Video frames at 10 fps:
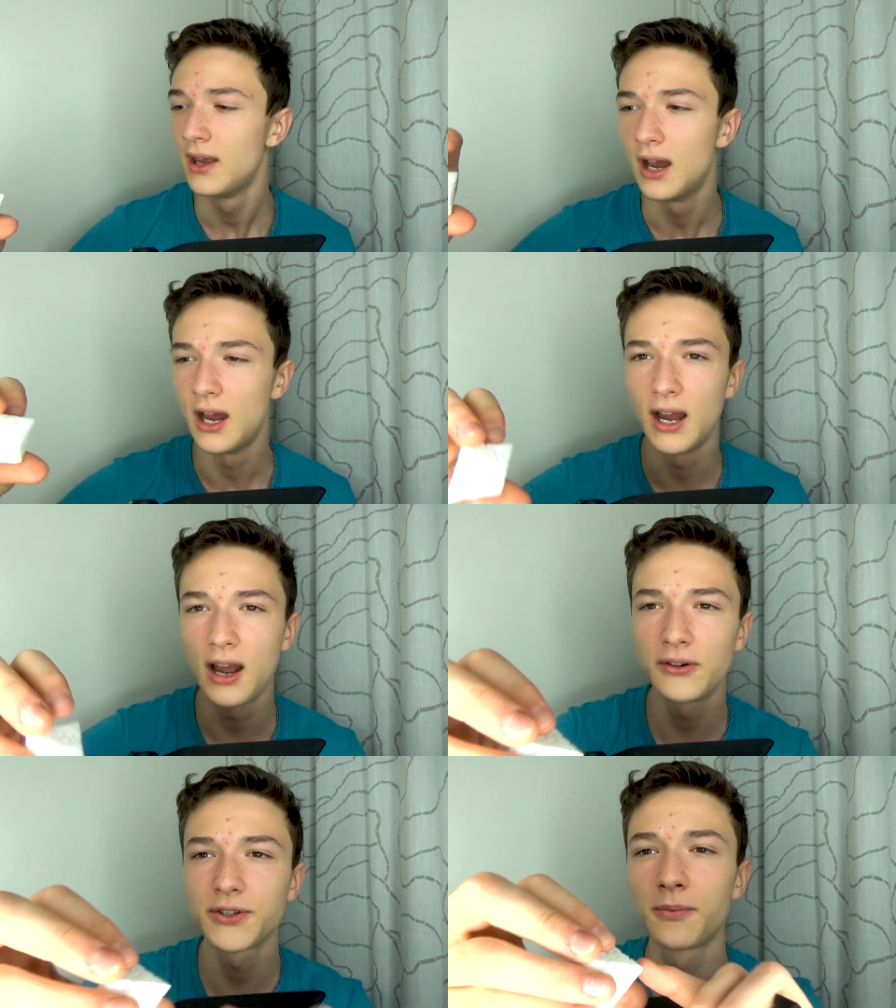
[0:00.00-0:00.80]
Uh,
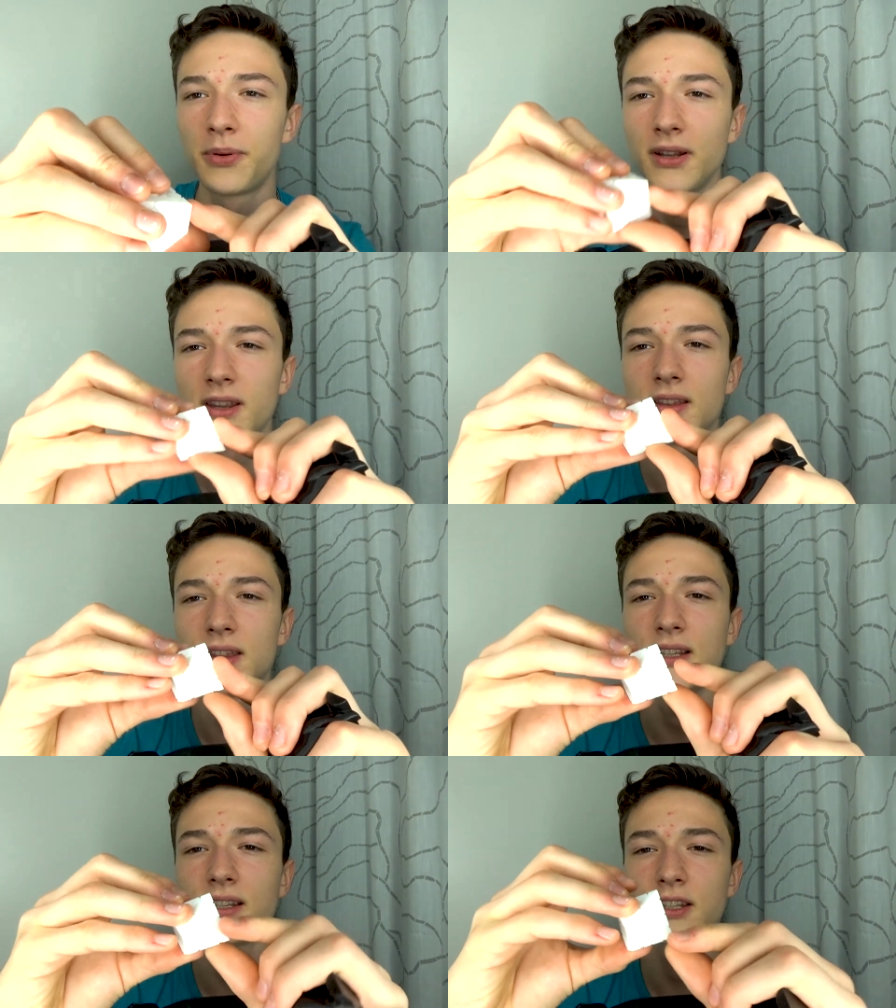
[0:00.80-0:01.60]
I also printed
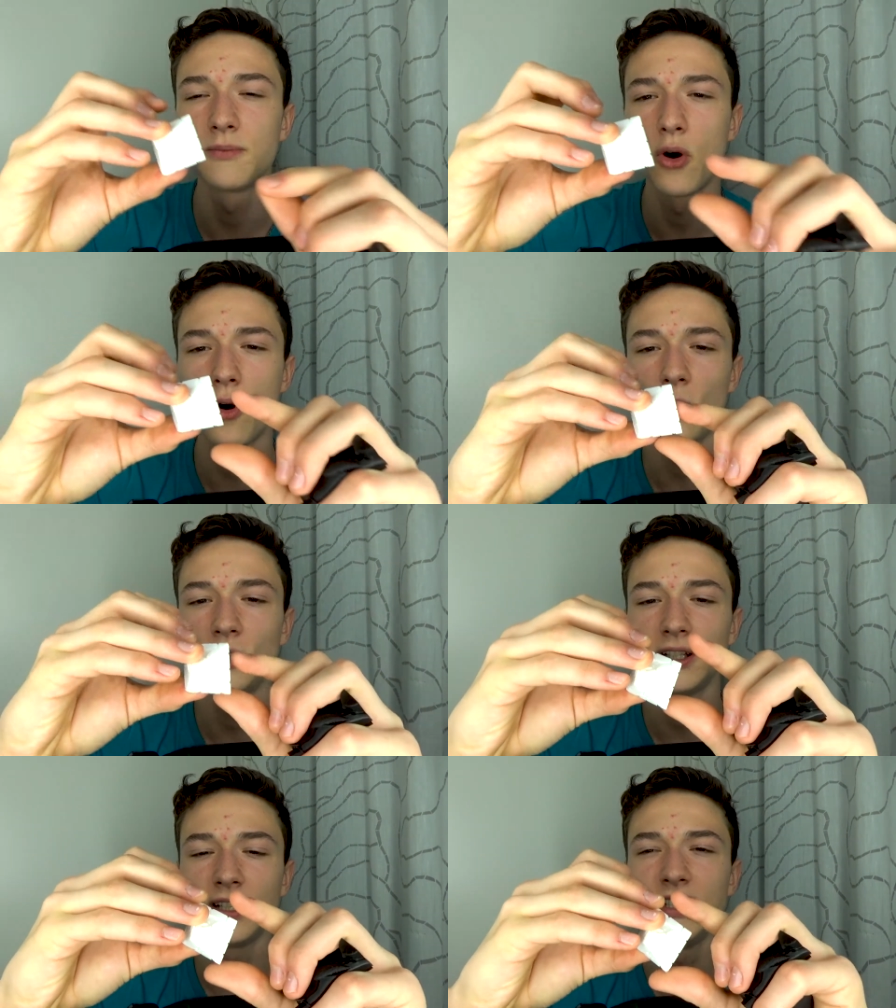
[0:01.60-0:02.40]
this
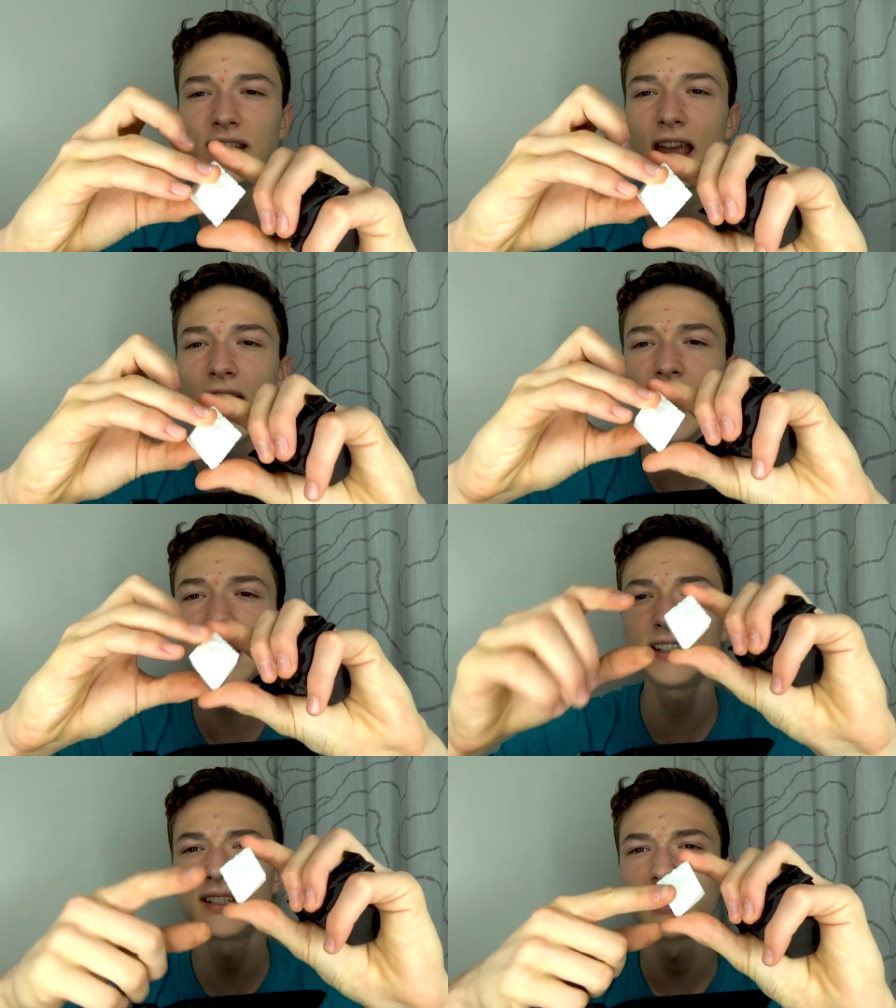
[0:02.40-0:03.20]
small
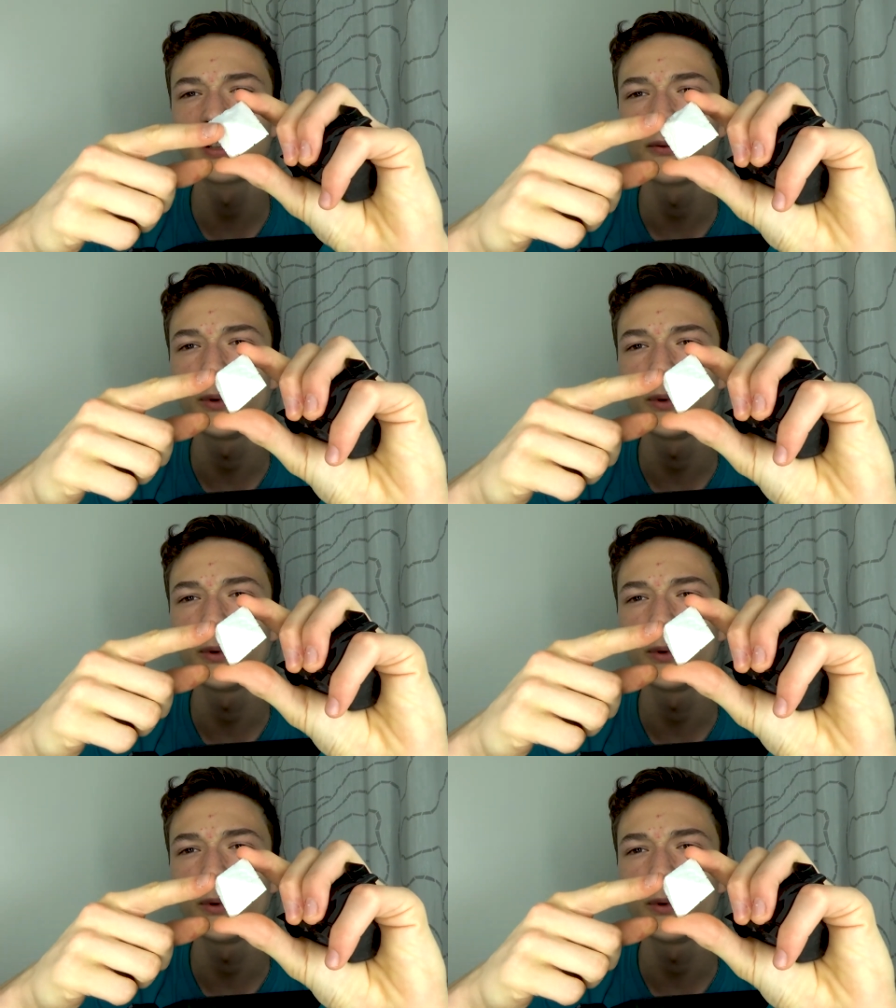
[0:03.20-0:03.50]
D8,